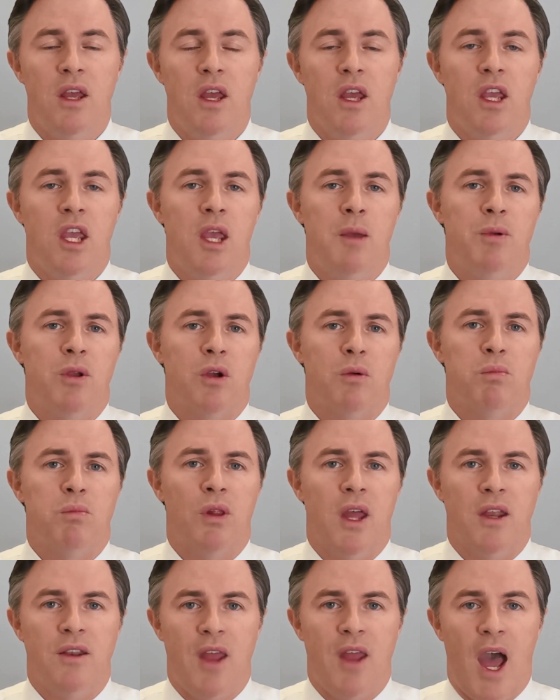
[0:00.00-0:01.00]
keeping your
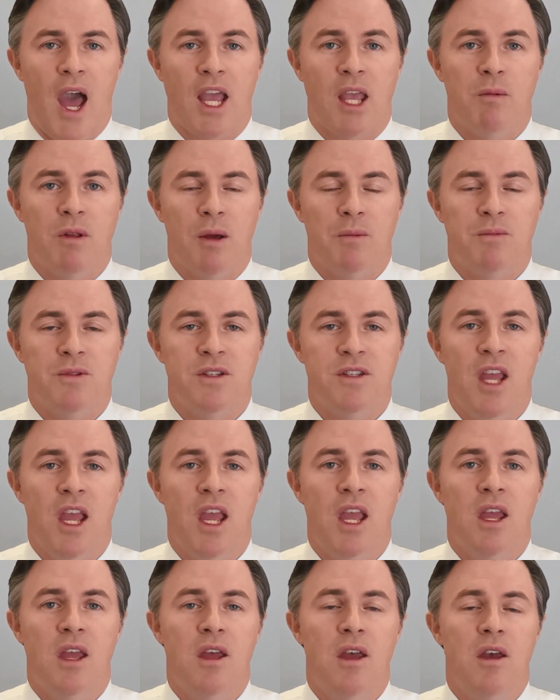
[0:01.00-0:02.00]
plan document up to
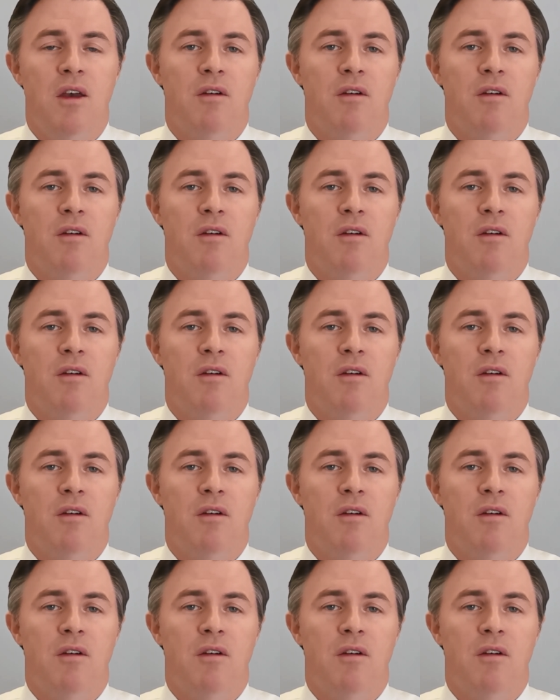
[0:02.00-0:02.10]
date,